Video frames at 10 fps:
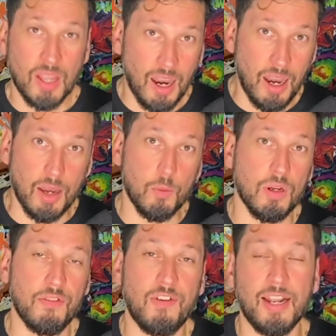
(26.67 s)
Hi, Will
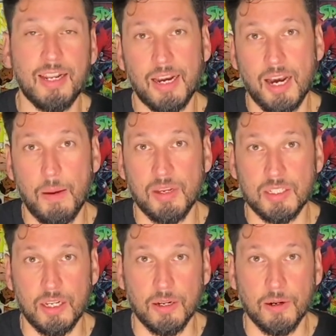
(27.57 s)
of Fat Dad Comics
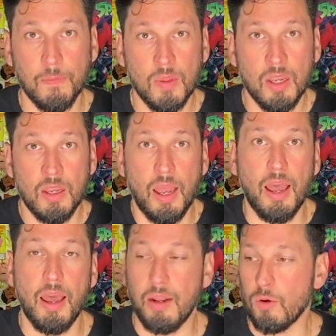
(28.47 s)
here.
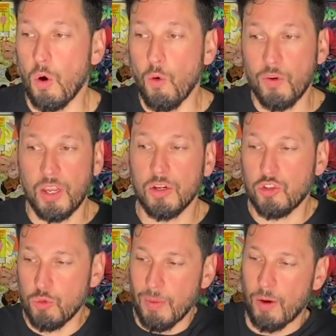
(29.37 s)
And over here
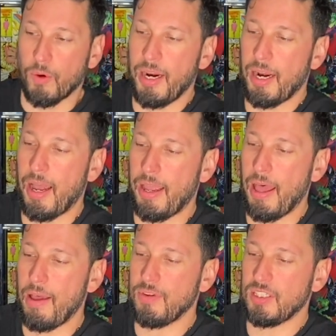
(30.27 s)
to my right, I
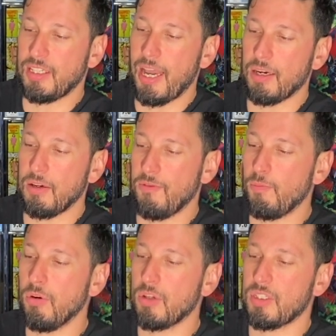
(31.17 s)
have a stack of
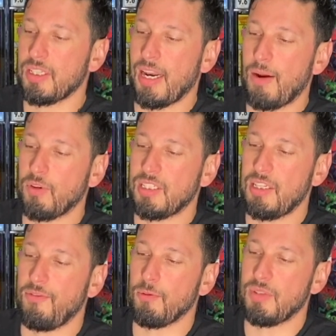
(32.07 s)
books that I
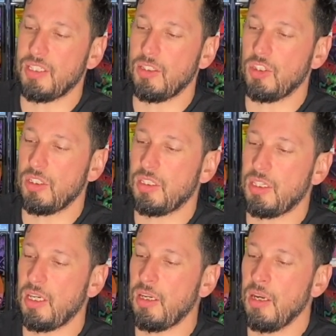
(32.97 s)
received from
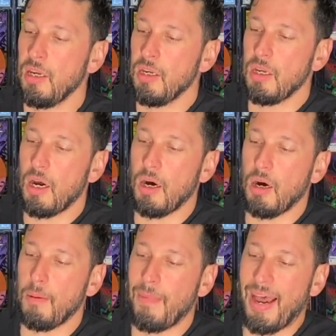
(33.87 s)
CGC.
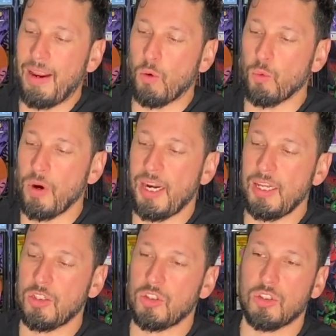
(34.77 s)
I
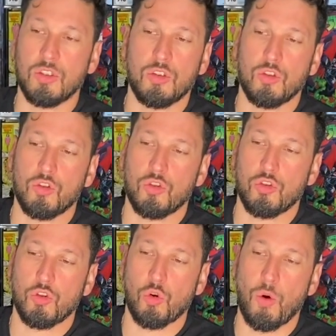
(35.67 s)
already
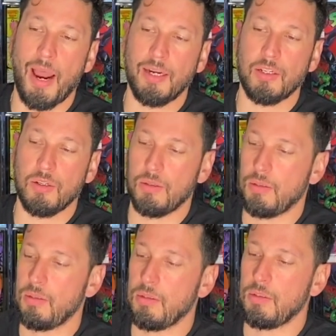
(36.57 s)
tried to
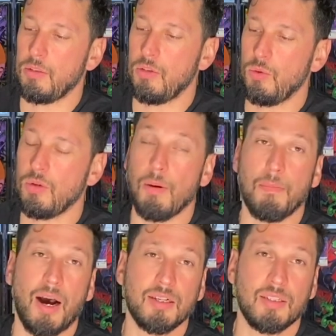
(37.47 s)
do an
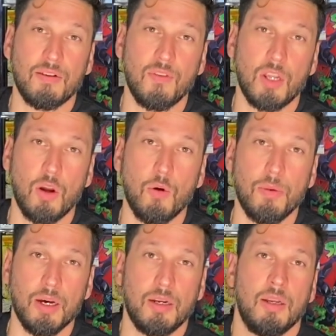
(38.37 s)
unboxing video,
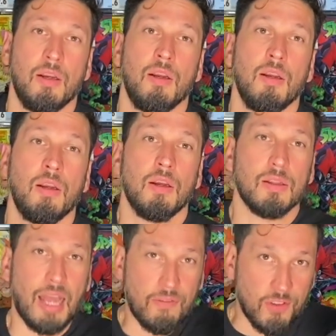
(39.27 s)
but
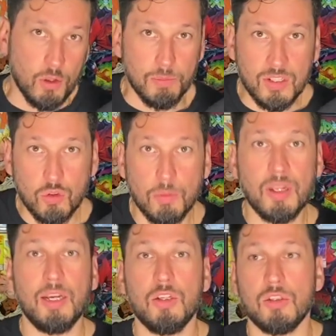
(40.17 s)
that failed
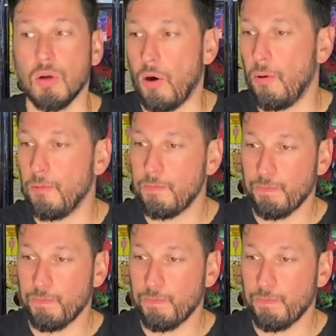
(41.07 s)
miserably. So,